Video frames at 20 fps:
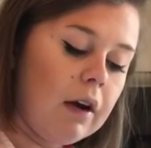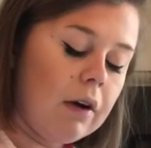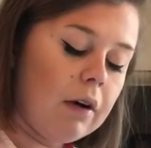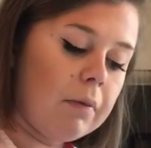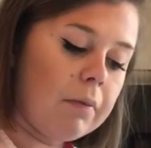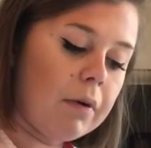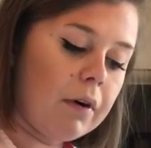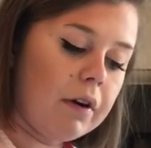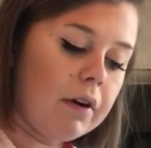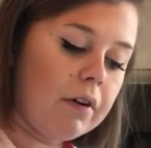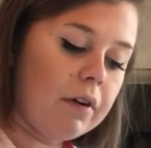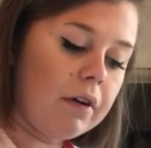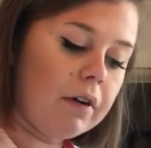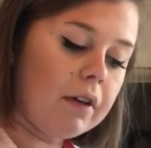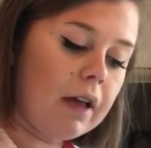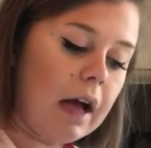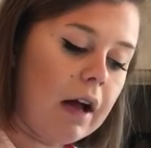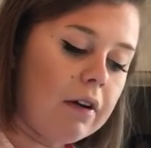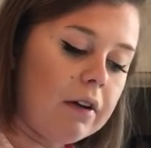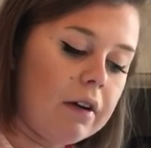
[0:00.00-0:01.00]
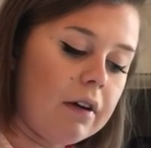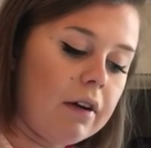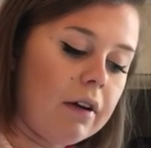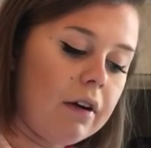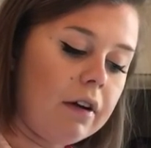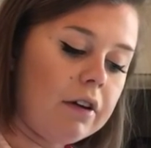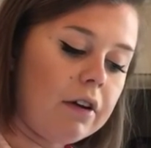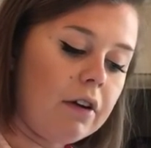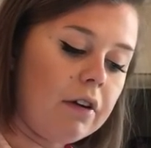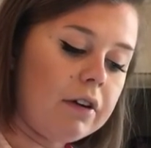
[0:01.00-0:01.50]
Reported
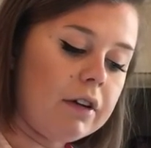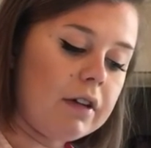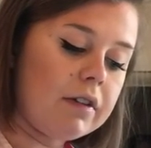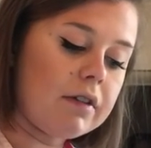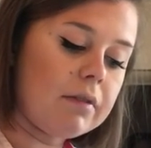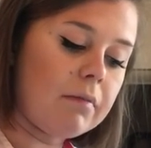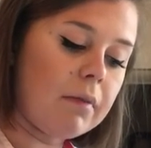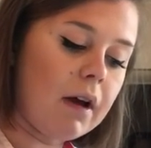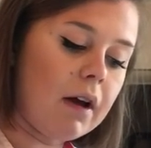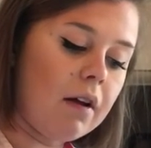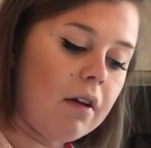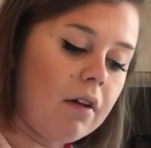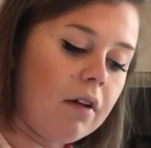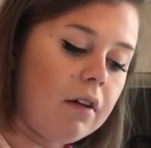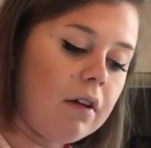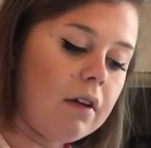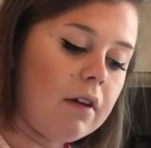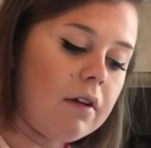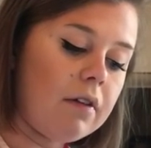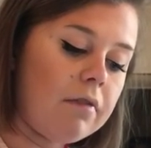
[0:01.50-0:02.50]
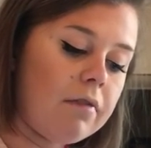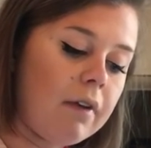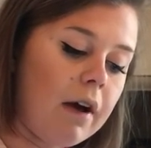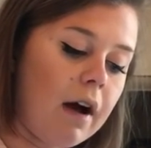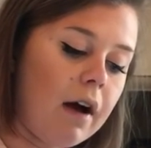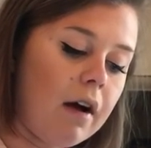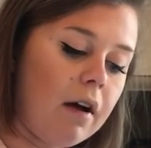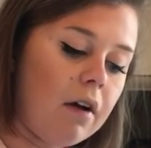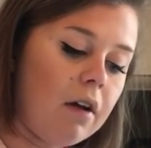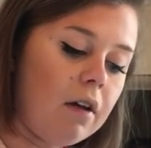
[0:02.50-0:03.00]
her urine did smell
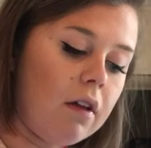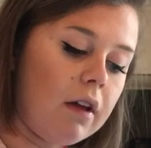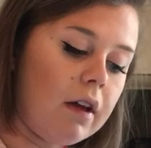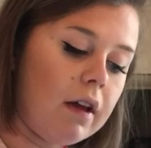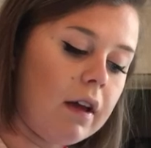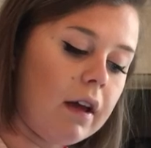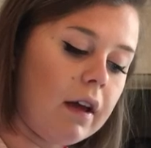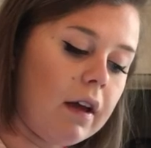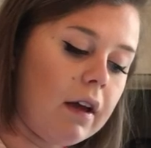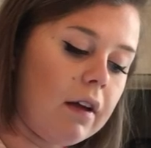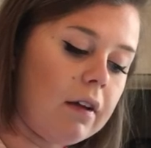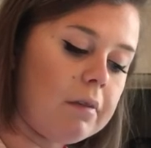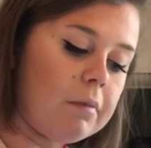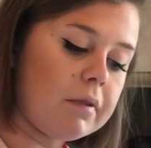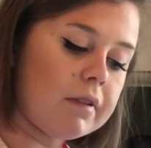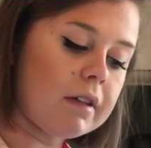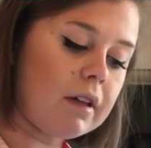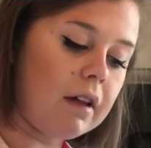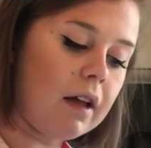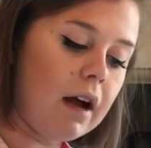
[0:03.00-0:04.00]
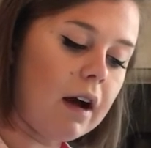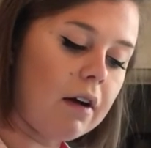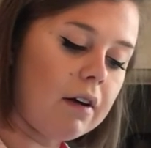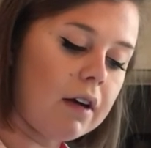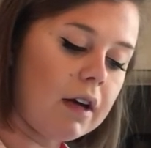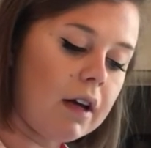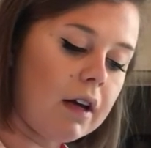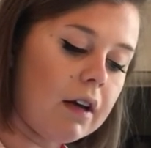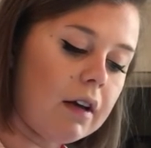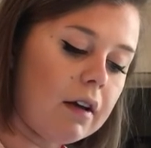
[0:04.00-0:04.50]
foul and it was
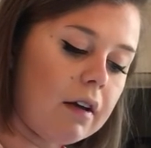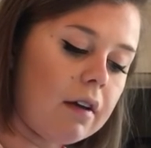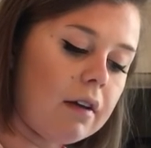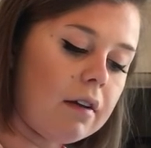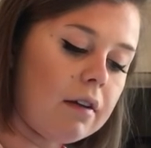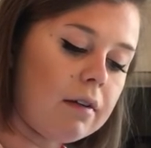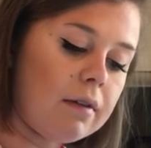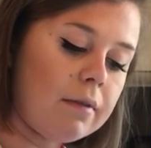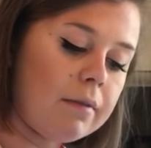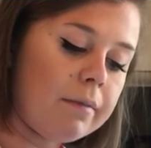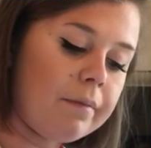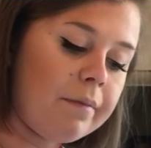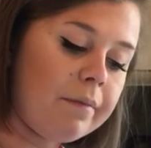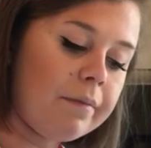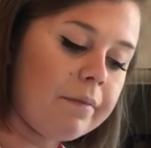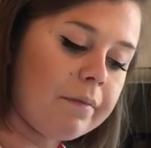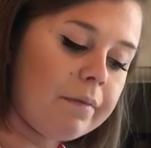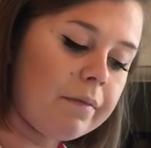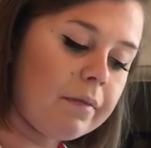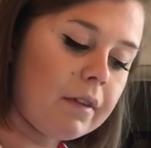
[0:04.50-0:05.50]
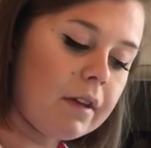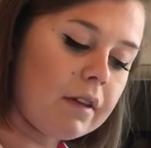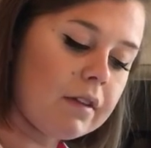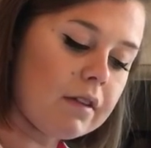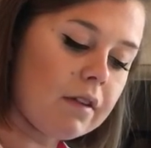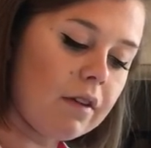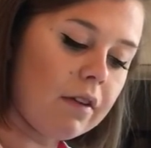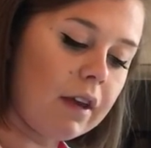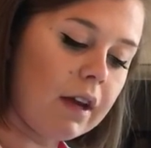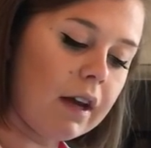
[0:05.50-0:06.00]
cloudy.
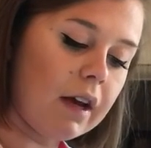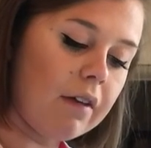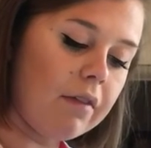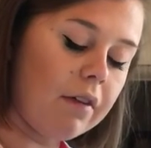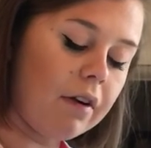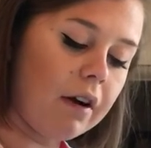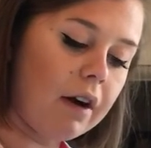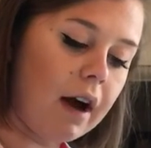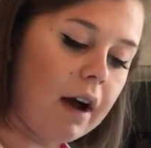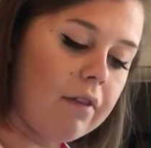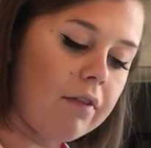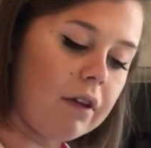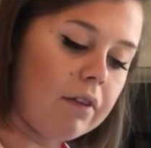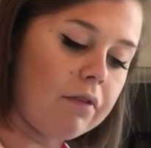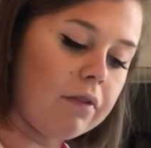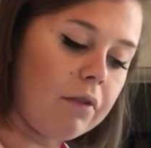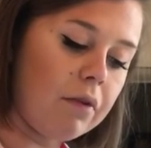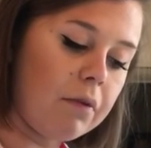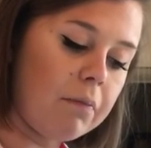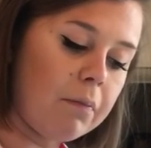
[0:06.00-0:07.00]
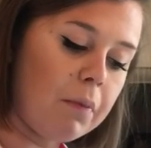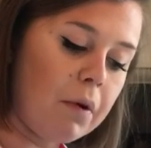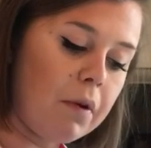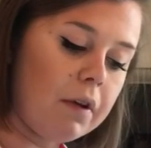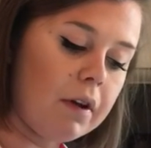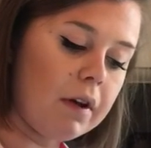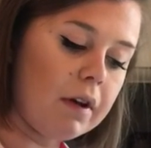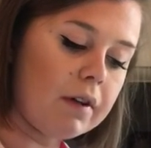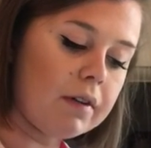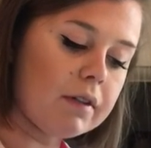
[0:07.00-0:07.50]
So they gave her IV fluid
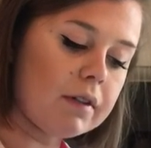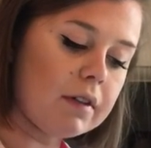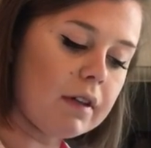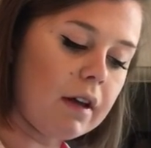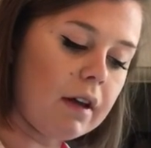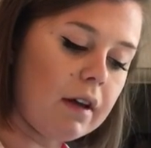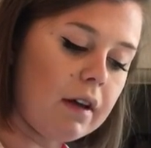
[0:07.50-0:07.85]
bolus